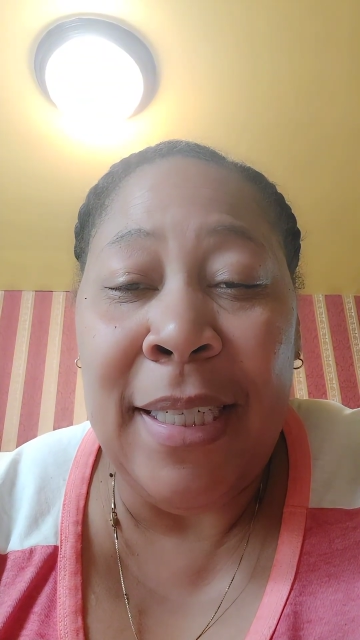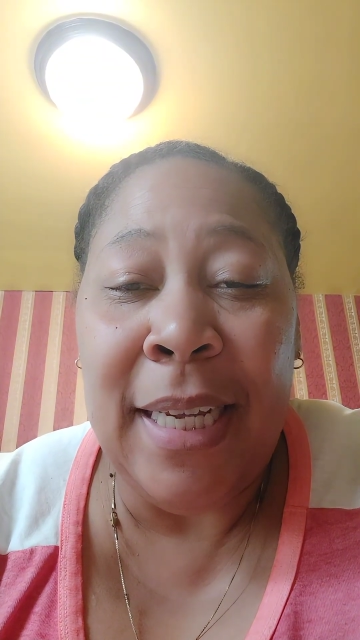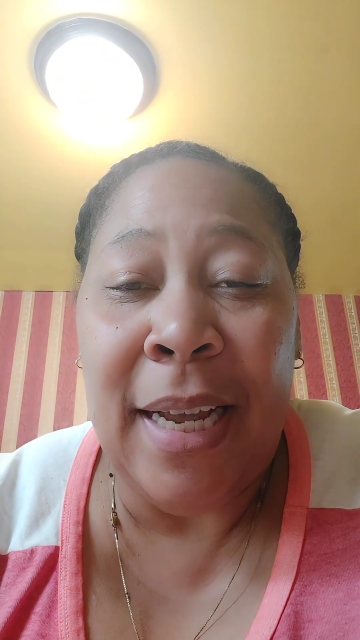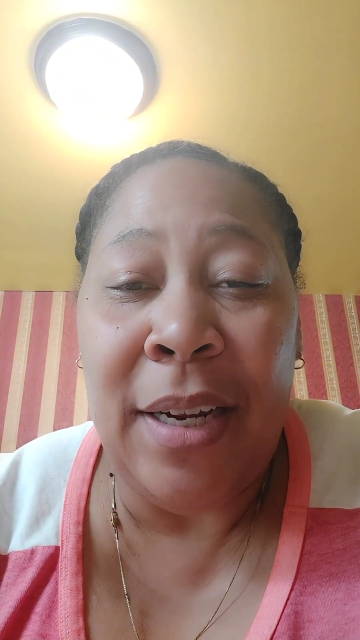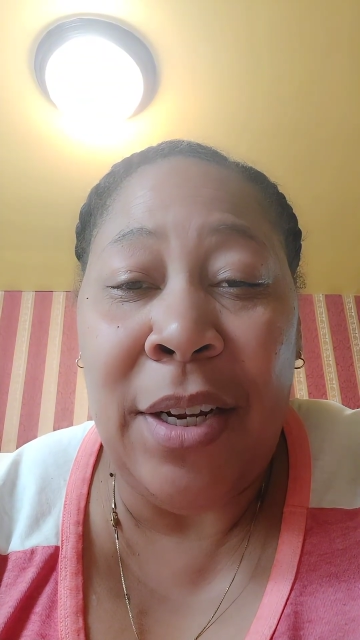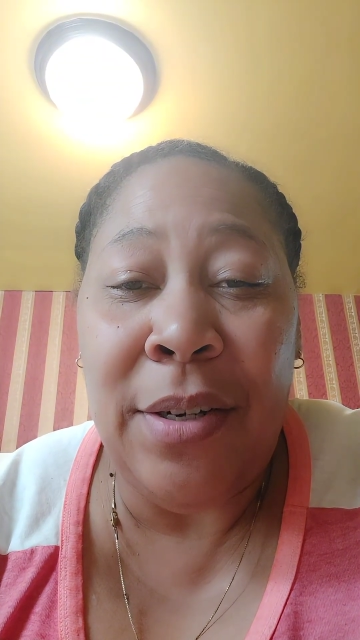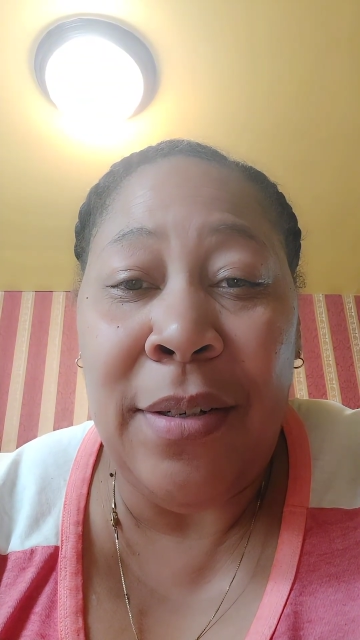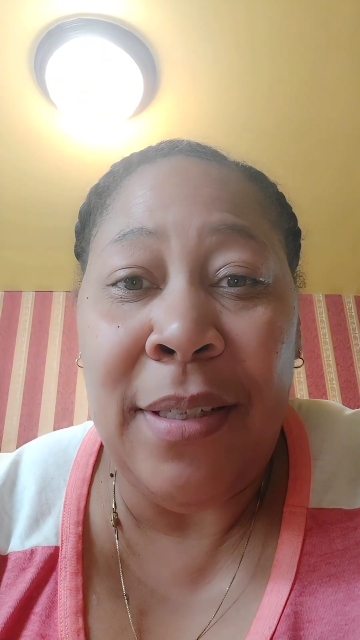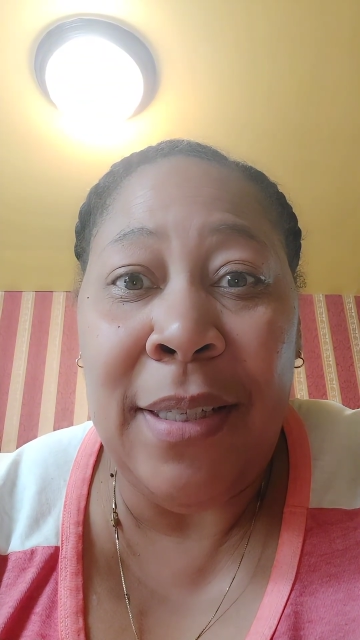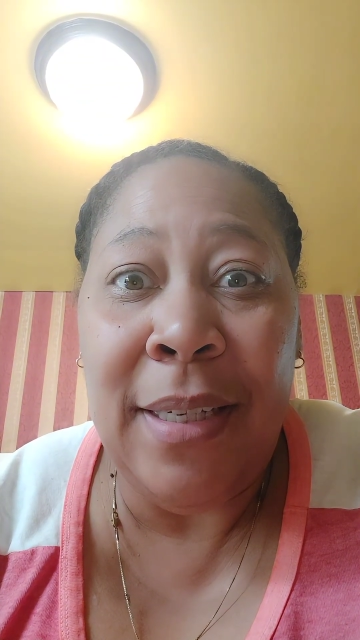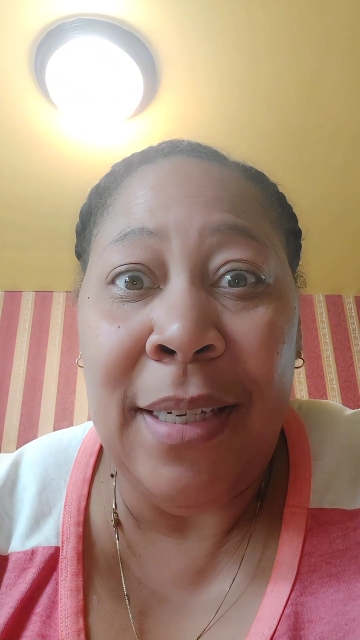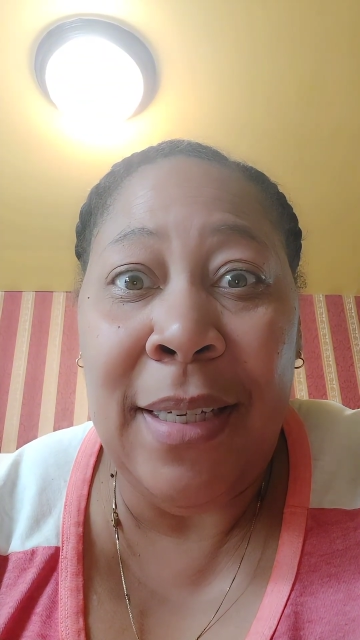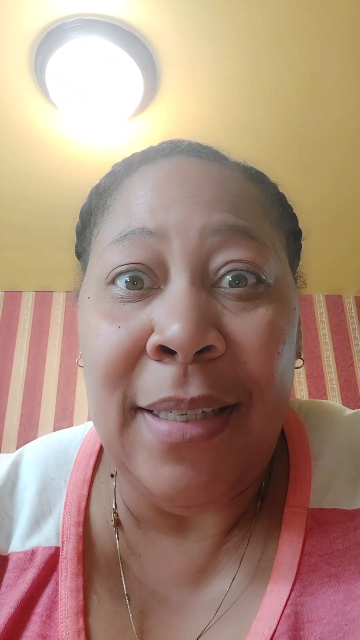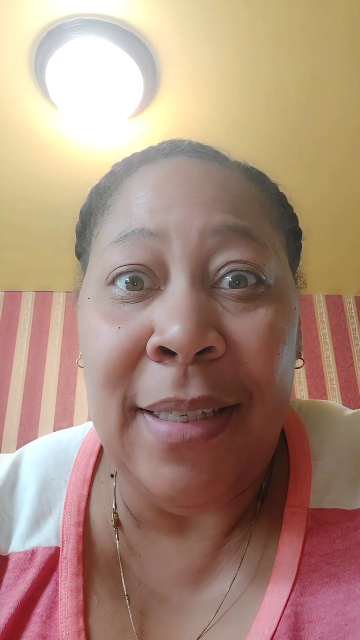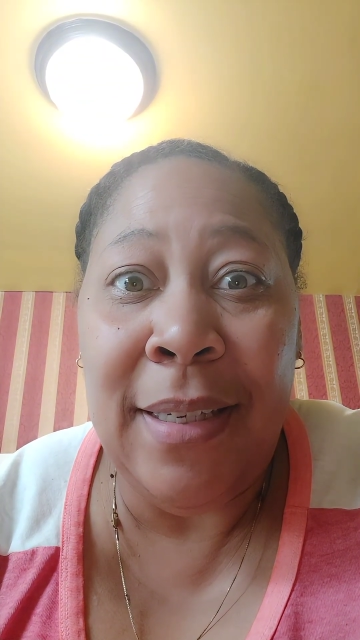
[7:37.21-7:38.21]
taco
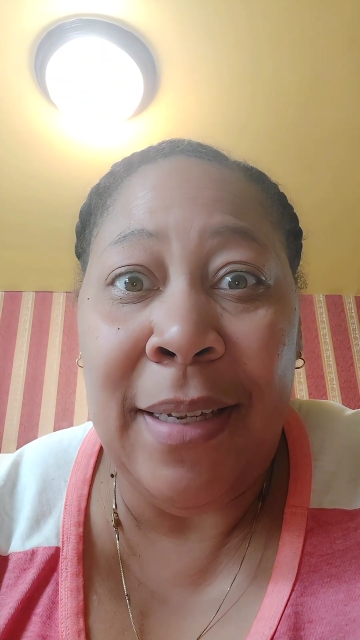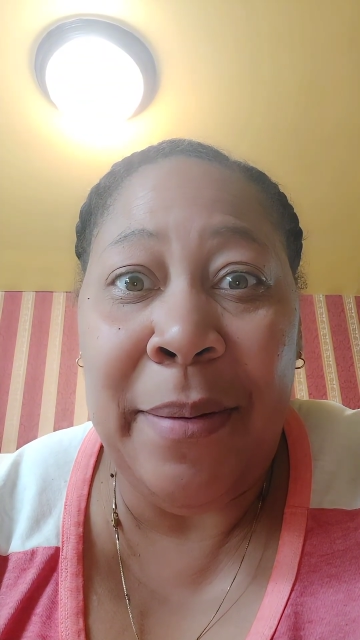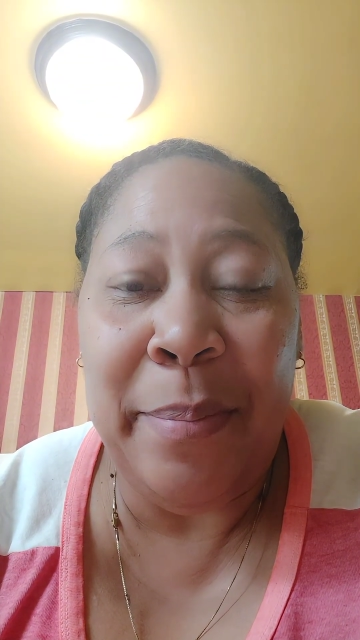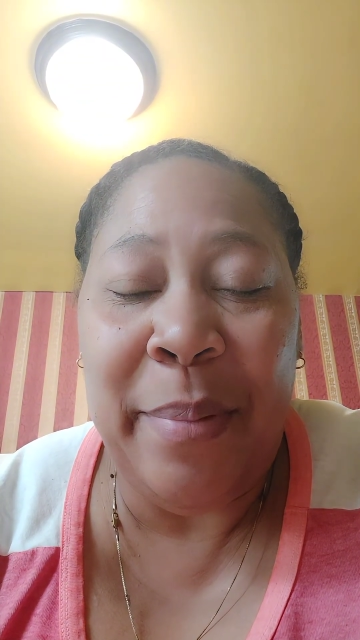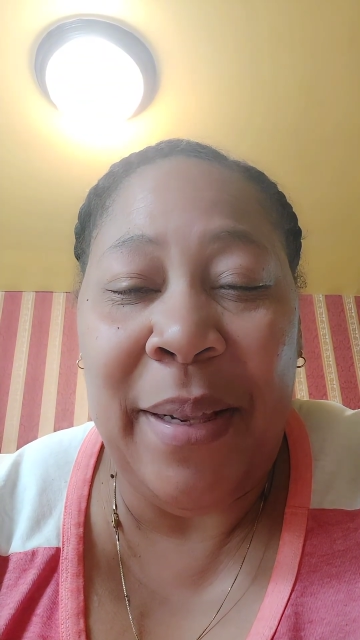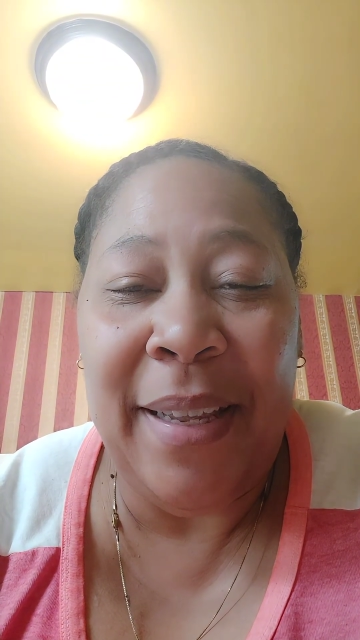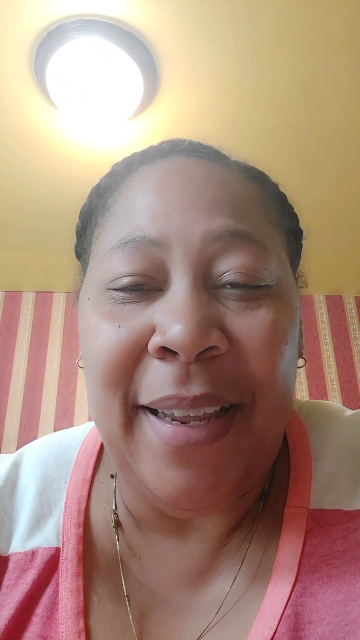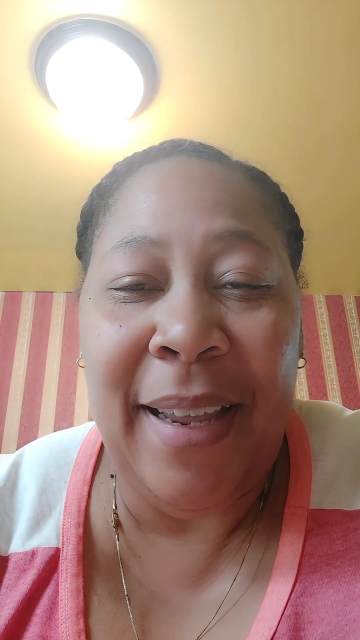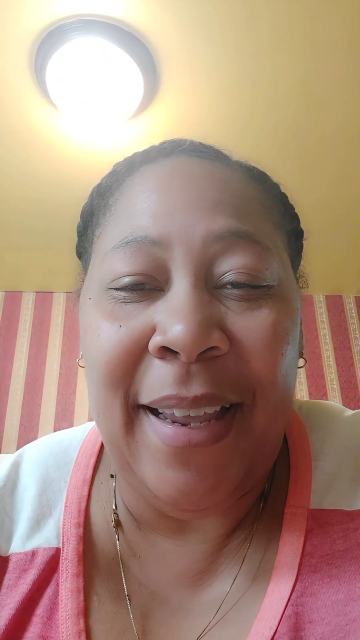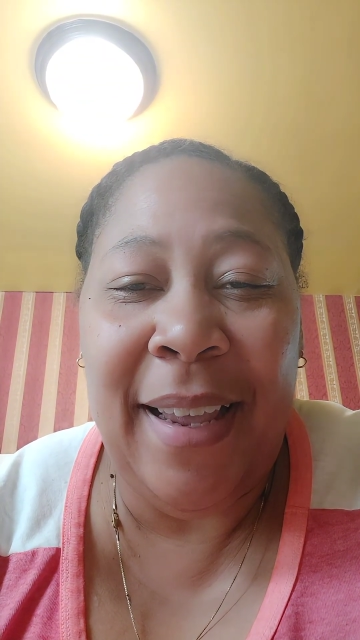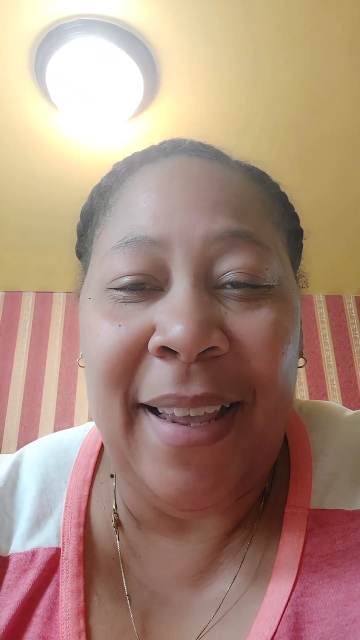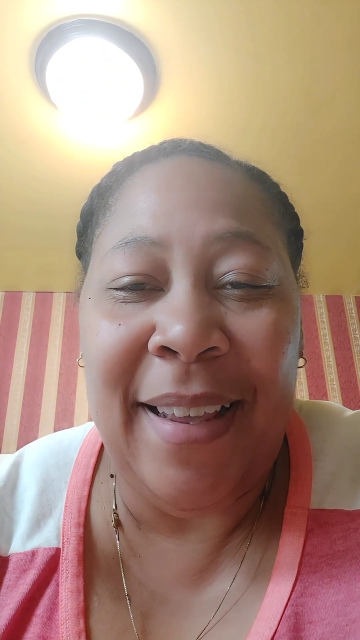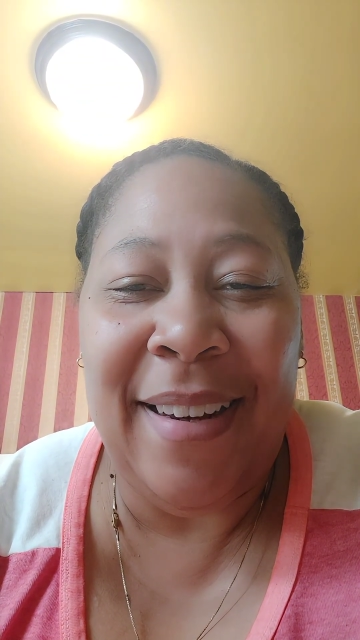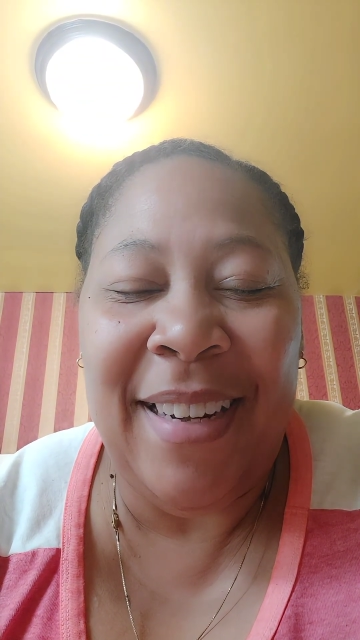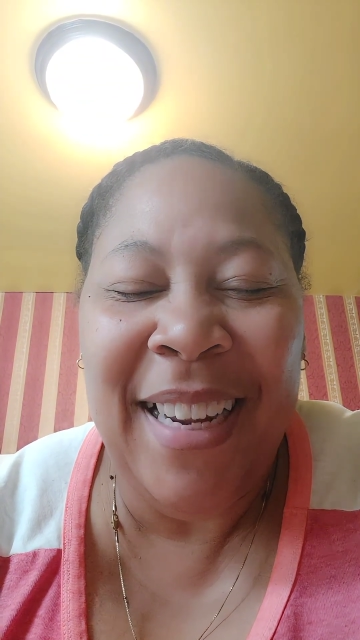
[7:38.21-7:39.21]
seasoning
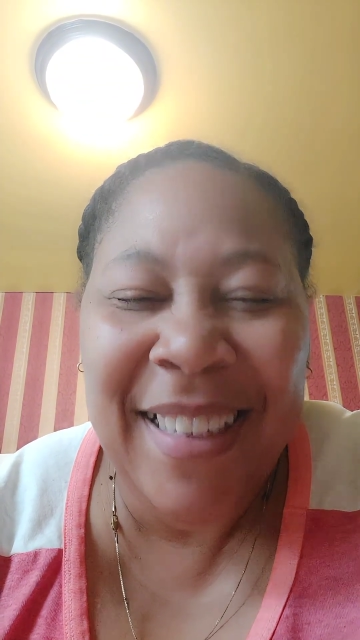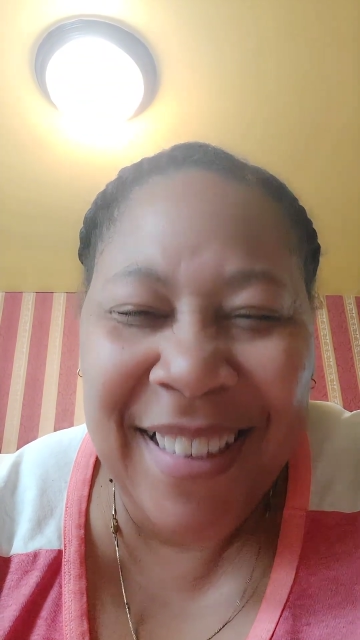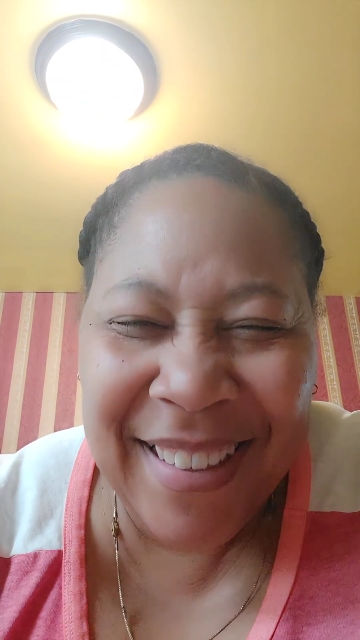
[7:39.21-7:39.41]
blend